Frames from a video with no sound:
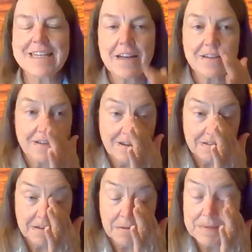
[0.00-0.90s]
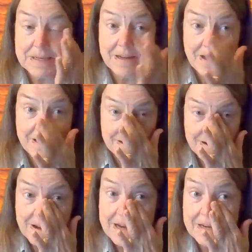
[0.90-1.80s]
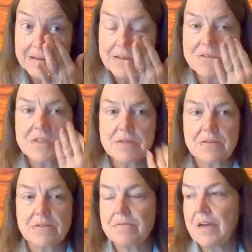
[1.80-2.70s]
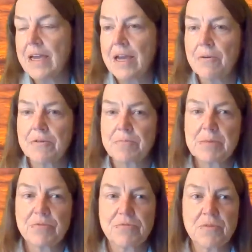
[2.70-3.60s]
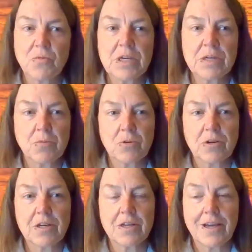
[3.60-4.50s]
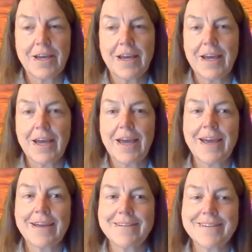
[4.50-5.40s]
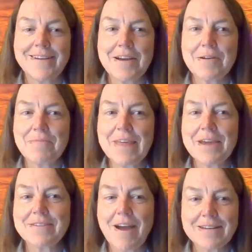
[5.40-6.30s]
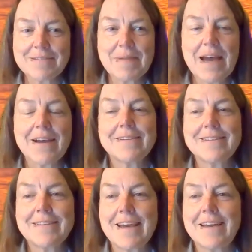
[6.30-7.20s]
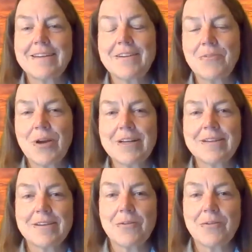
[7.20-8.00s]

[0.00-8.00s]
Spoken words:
add a little bit. I used to hang out with people from the weed board, and they talked about that one of